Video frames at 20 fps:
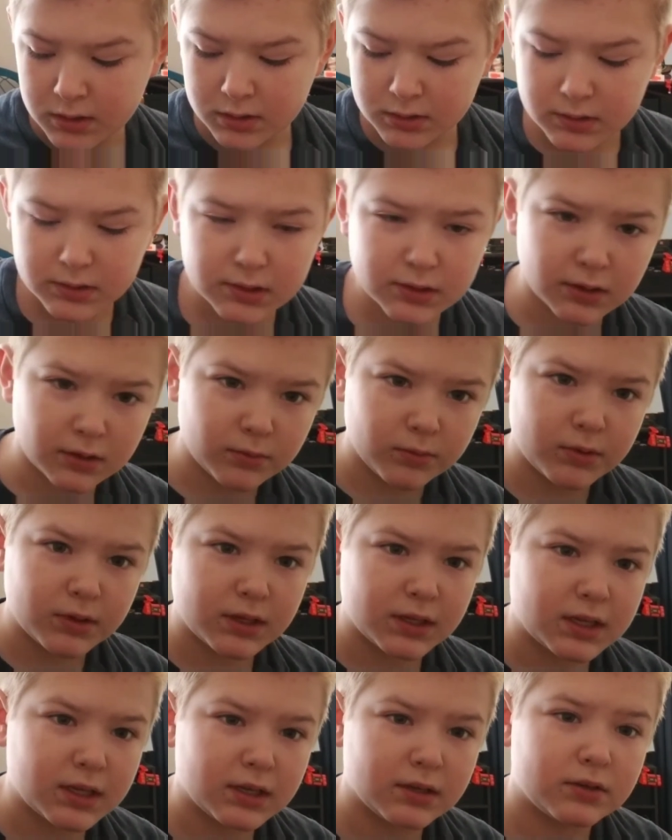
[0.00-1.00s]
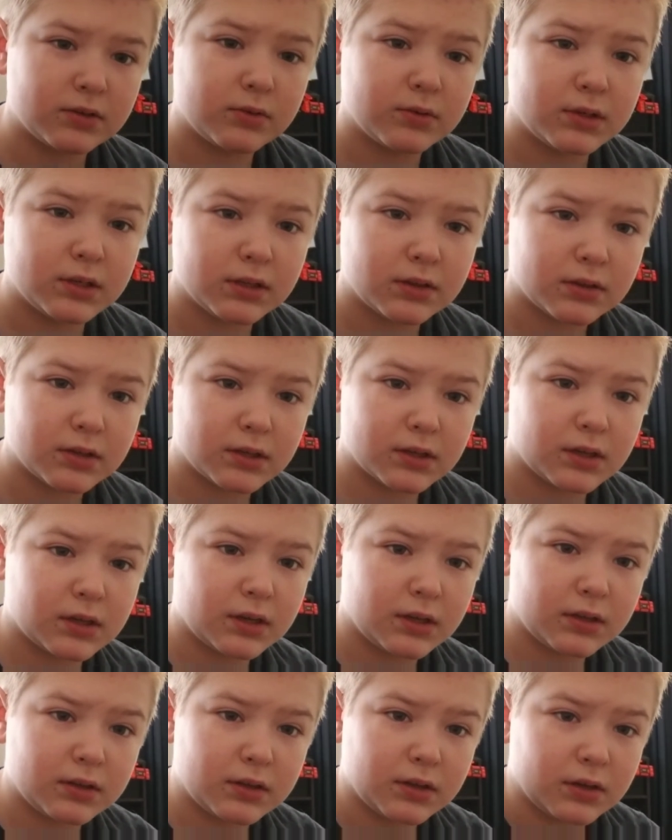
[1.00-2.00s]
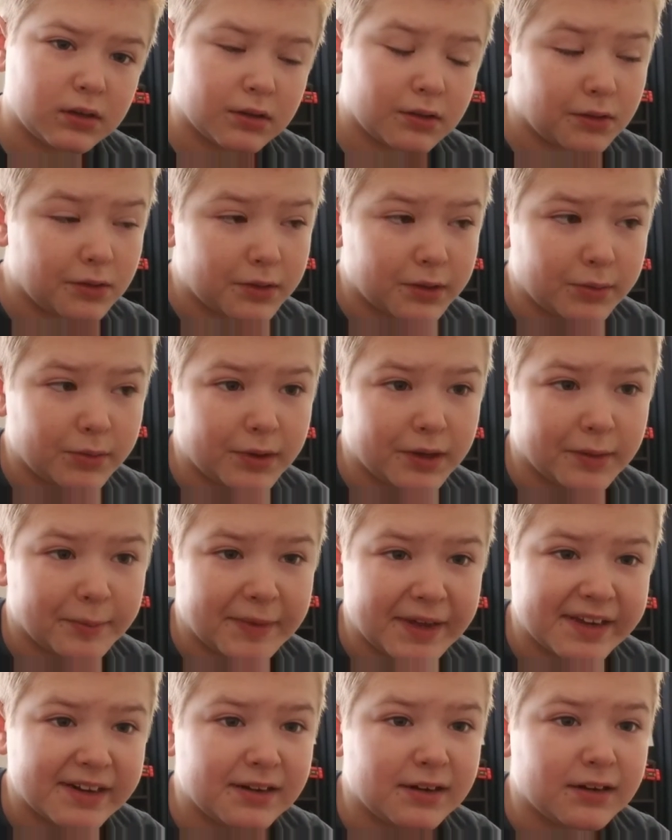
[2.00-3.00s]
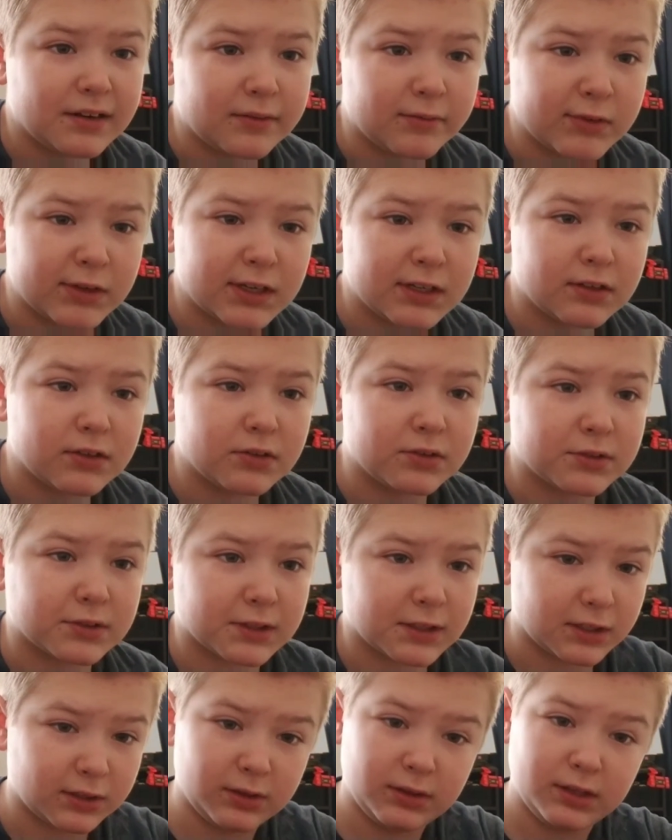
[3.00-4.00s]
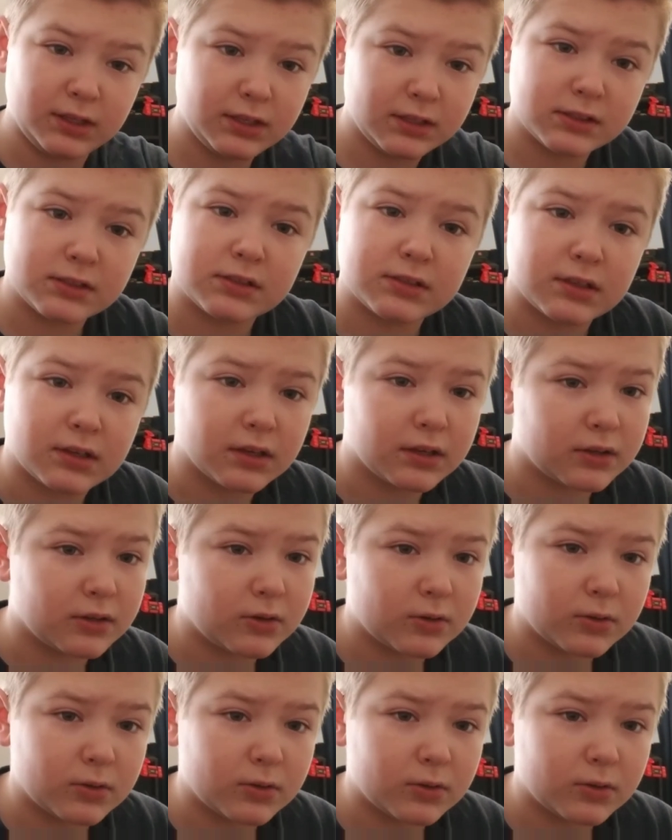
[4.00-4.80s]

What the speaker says: So I really can't do anything. The only way I'm editing videos like these, I can